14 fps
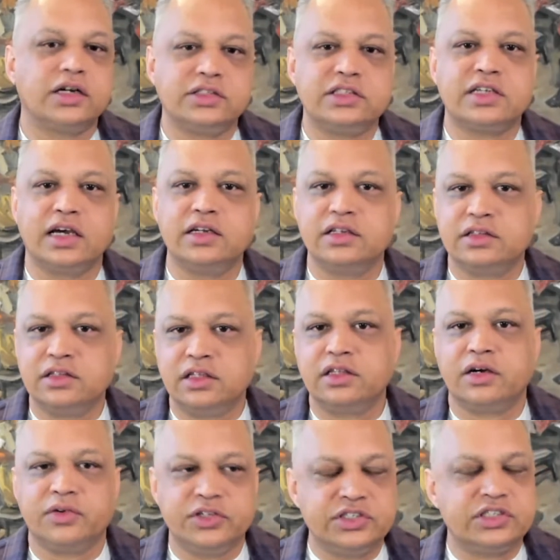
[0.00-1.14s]
set that there
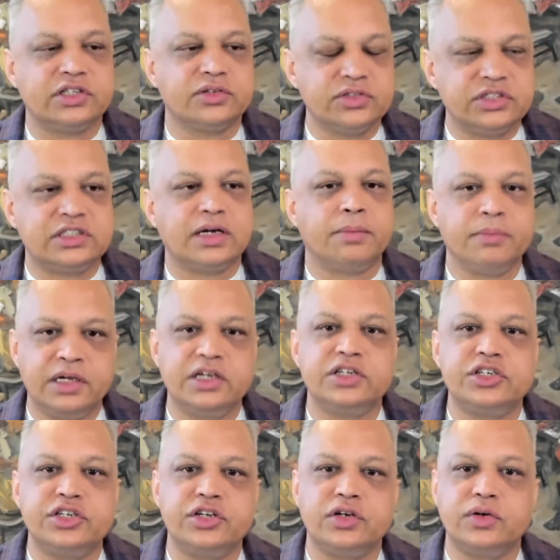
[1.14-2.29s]
is still some
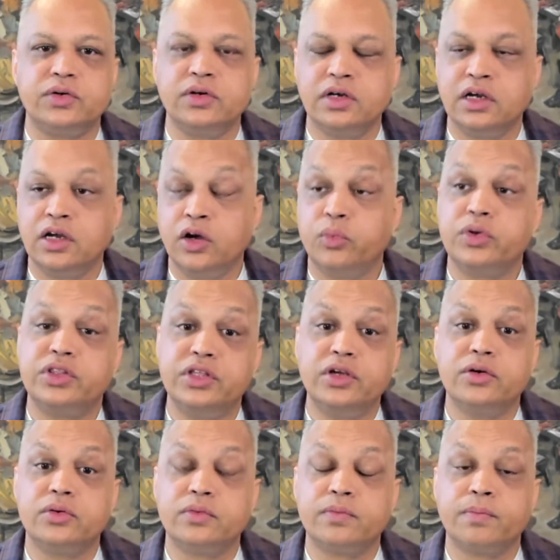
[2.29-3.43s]
issue with
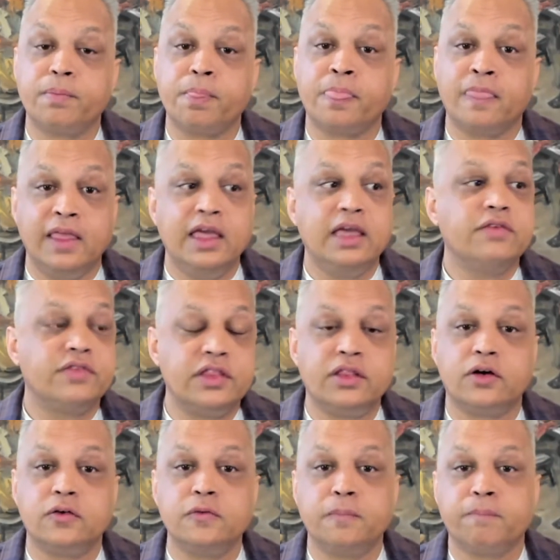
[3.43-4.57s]
you, even
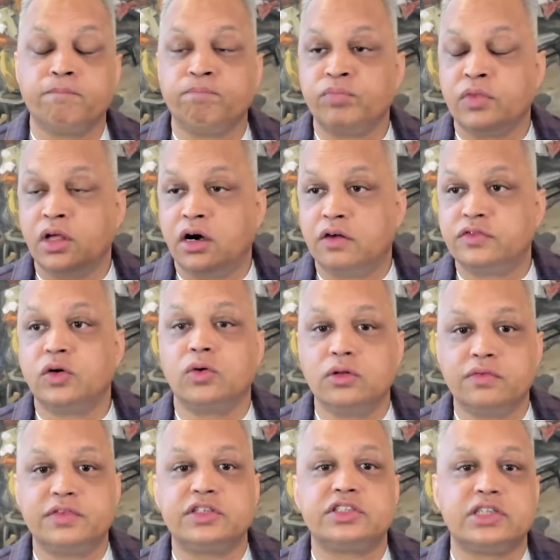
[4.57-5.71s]
though after all of
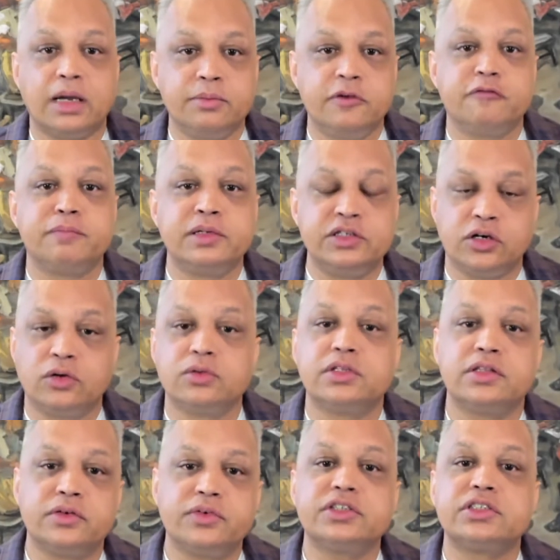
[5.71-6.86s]
this time you've been told that
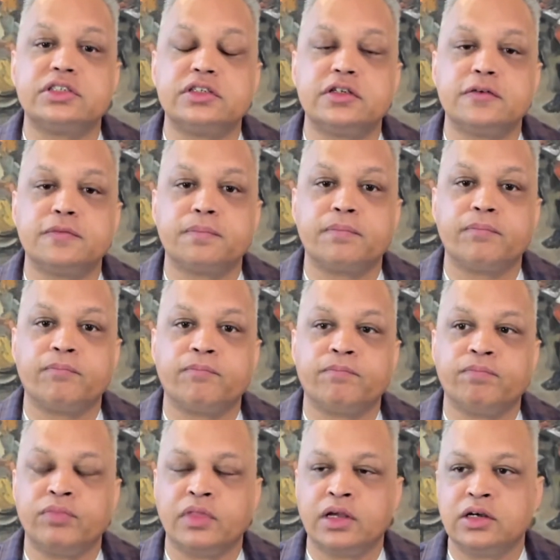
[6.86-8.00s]
there isn't.
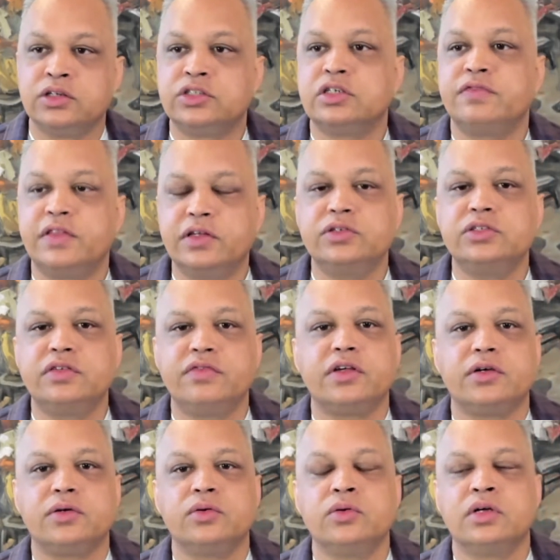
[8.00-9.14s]
So for those of
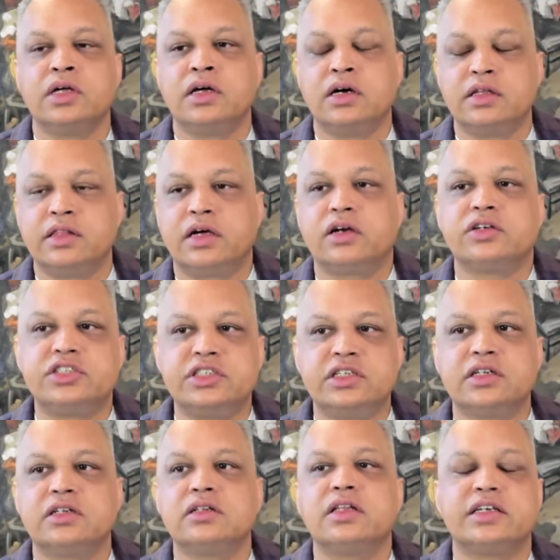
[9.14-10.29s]
you that are
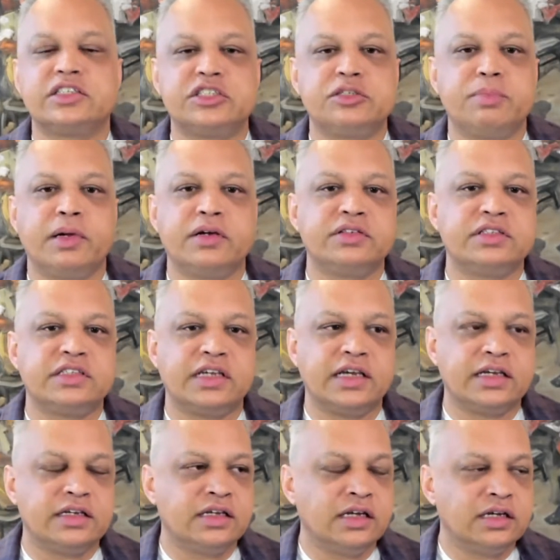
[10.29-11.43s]
still
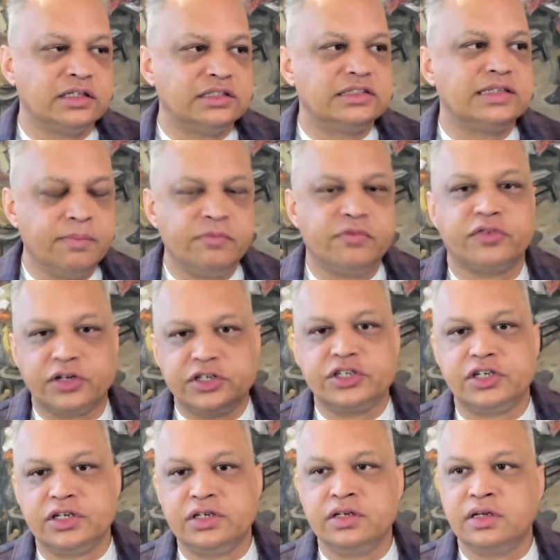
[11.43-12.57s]
experiencing some
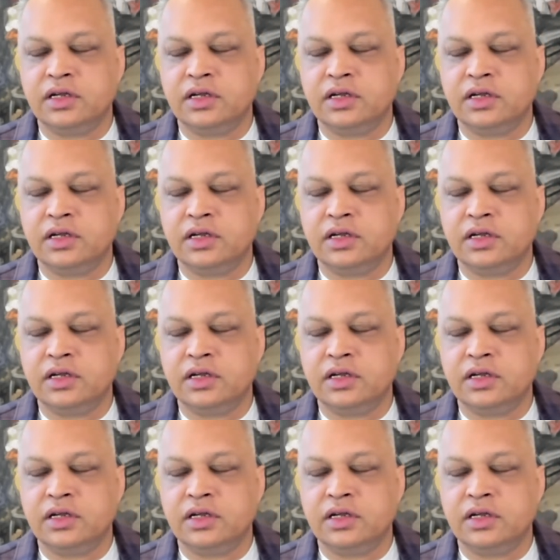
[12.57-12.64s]
friction